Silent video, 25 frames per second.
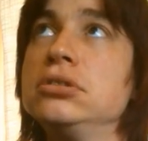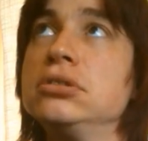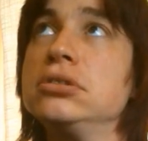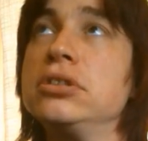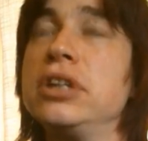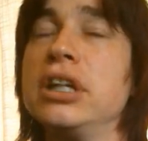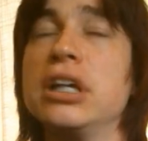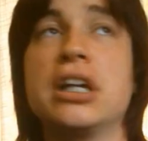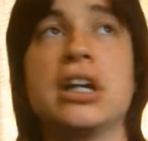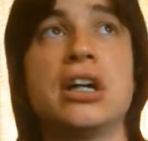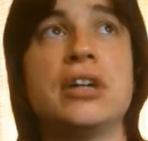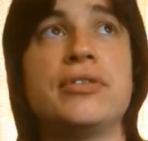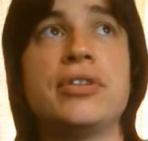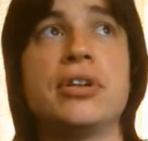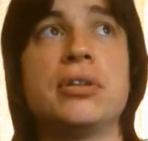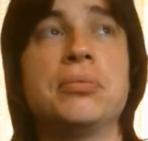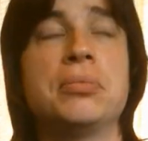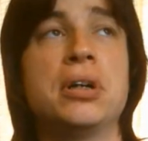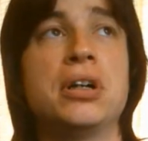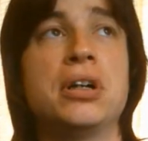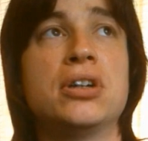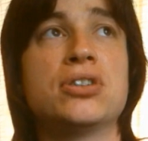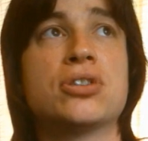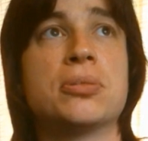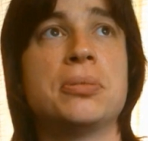I think Count found
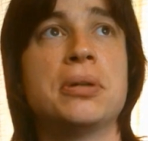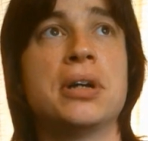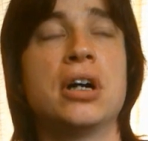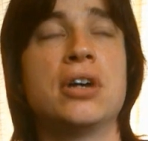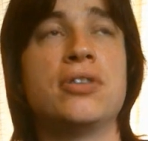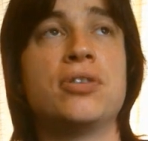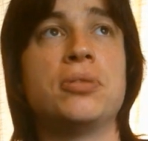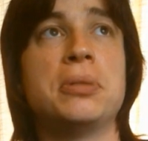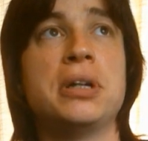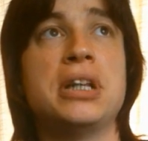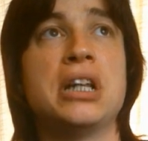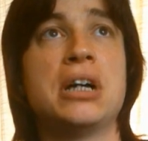Ball's coming off of me.